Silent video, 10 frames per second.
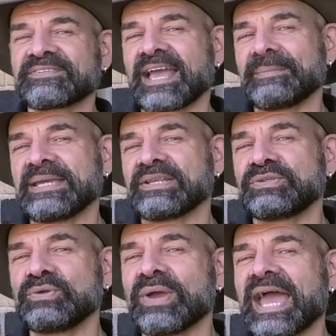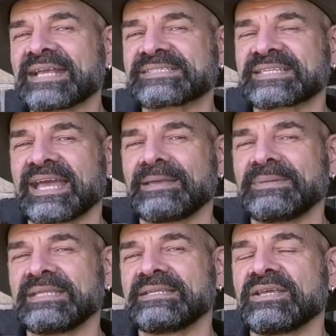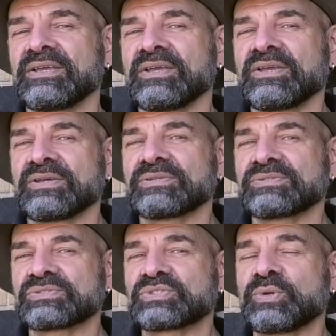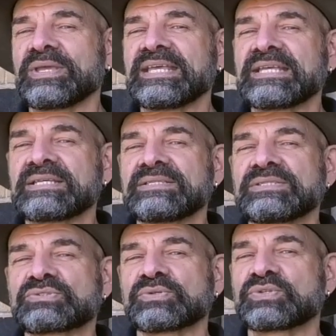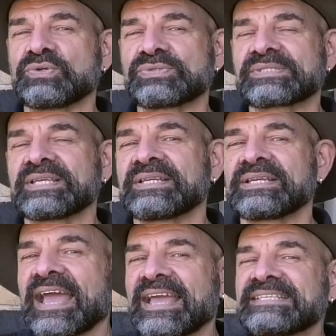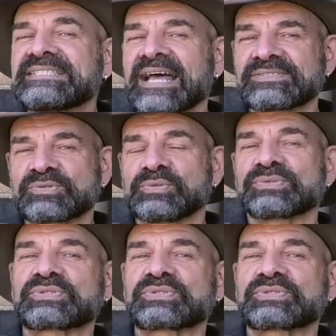came in, a new act came in to introduce industrial.